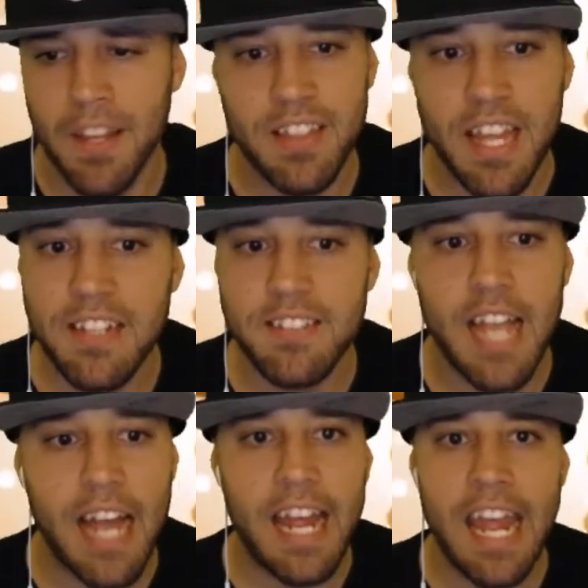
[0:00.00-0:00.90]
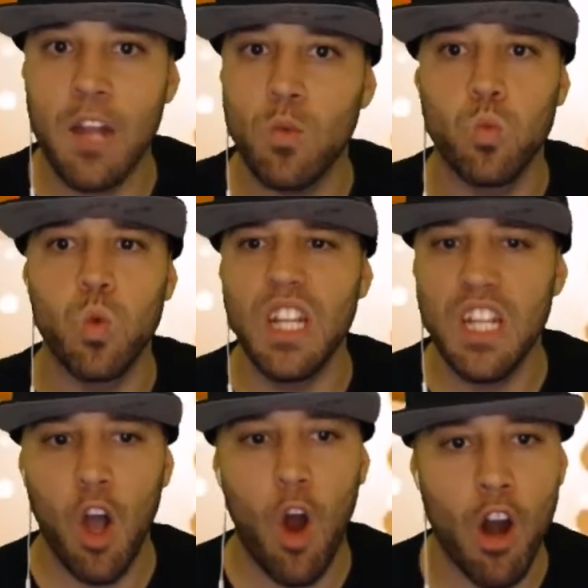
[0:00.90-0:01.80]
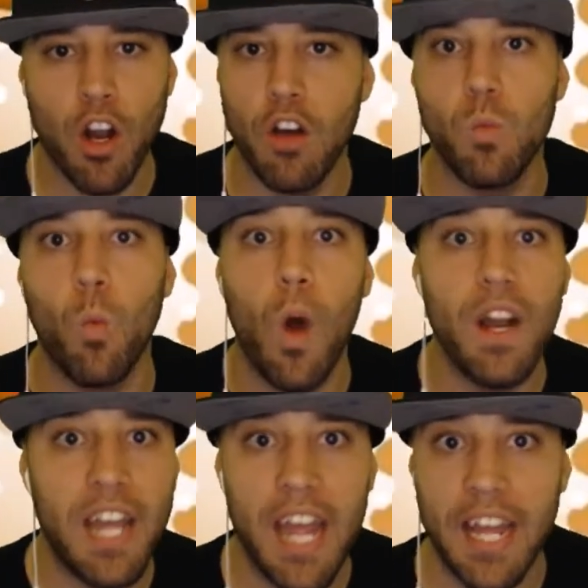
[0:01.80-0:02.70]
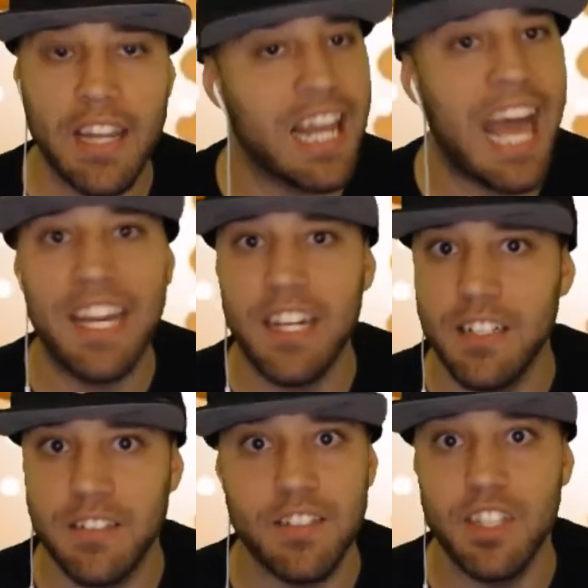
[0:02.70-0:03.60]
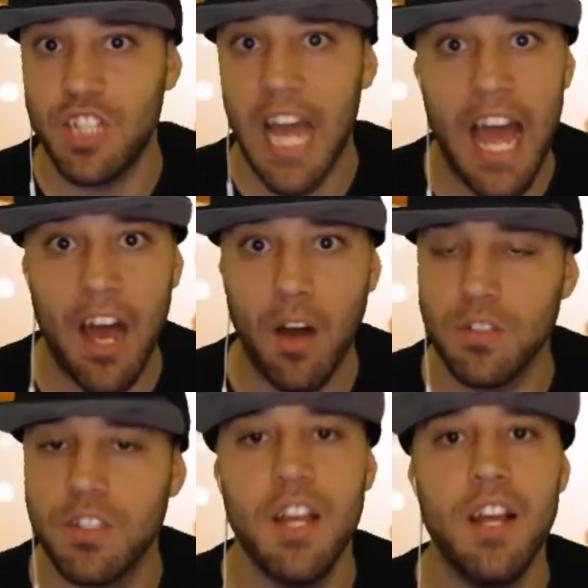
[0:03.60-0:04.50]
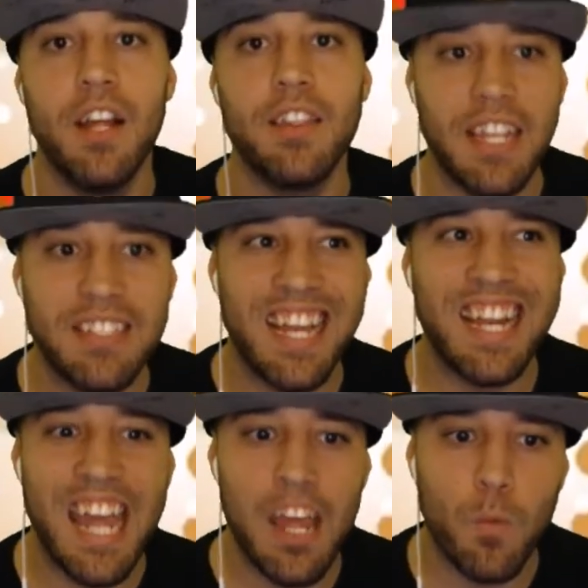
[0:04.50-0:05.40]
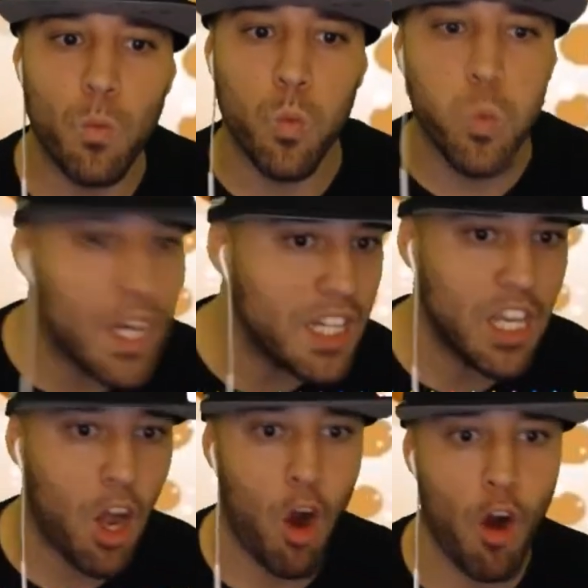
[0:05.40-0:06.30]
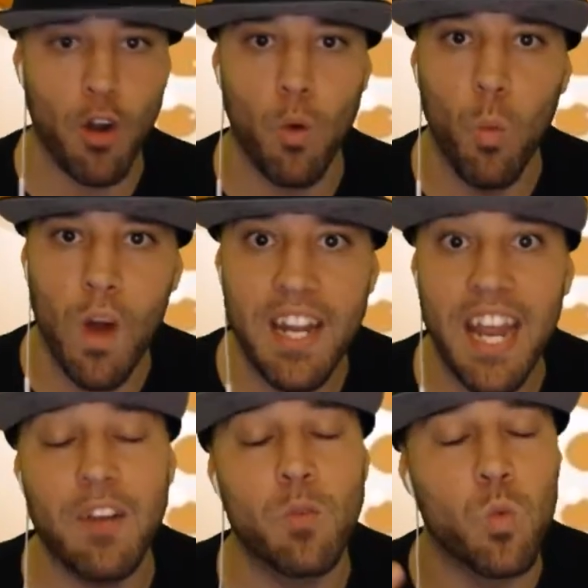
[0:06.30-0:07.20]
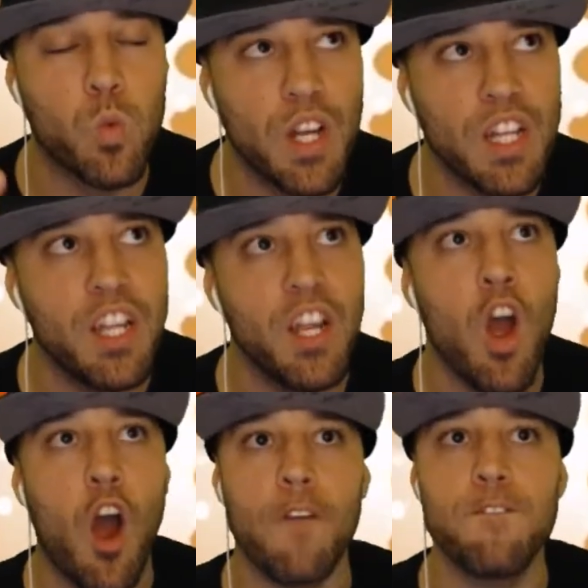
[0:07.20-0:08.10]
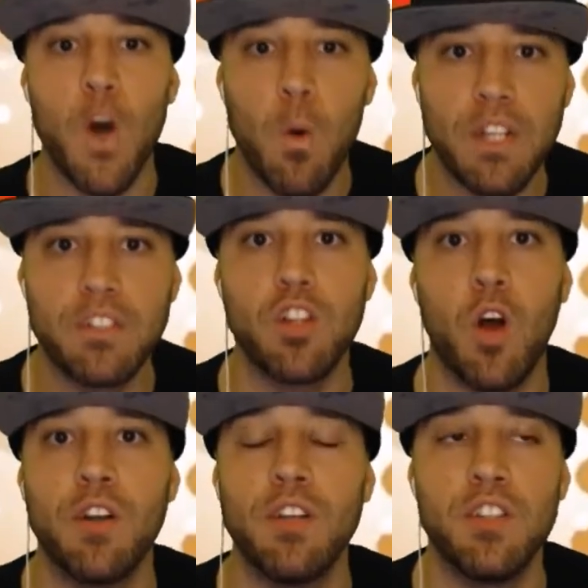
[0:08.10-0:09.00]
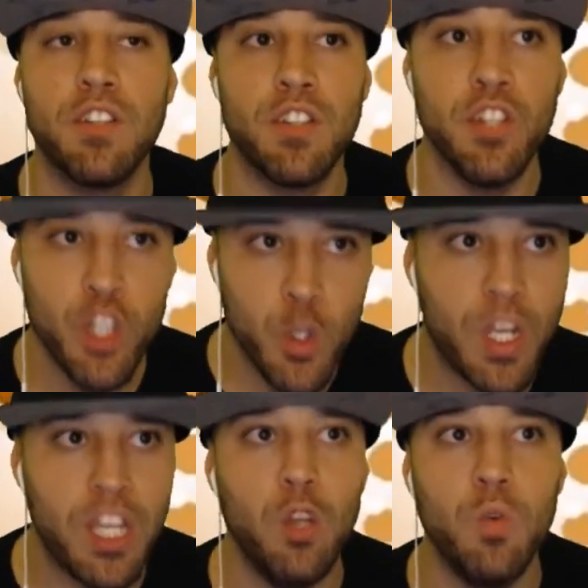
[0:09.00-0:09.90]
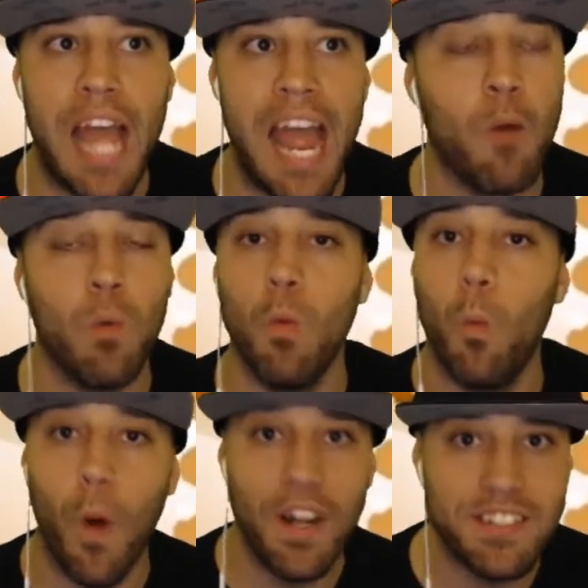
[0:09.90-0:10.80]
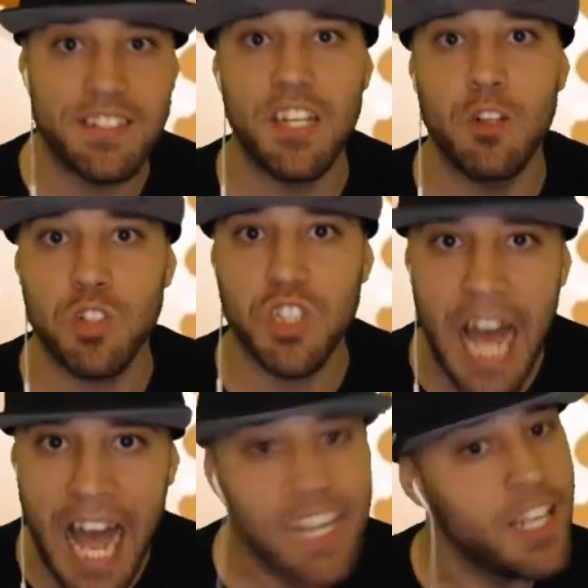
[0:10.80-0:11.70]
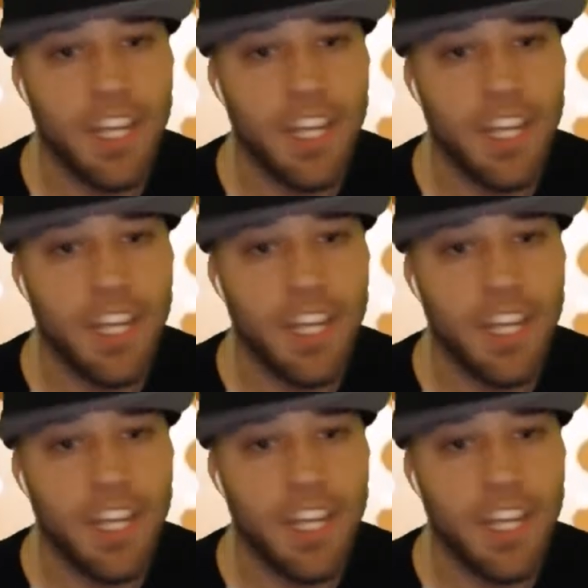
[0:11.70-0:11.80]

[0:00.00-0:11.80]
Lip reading: things that hit really hard on 1 hit, Lycas, the Chows, things that hit really hard on 1 hit and really are focused on nuking you down with 1 single shot.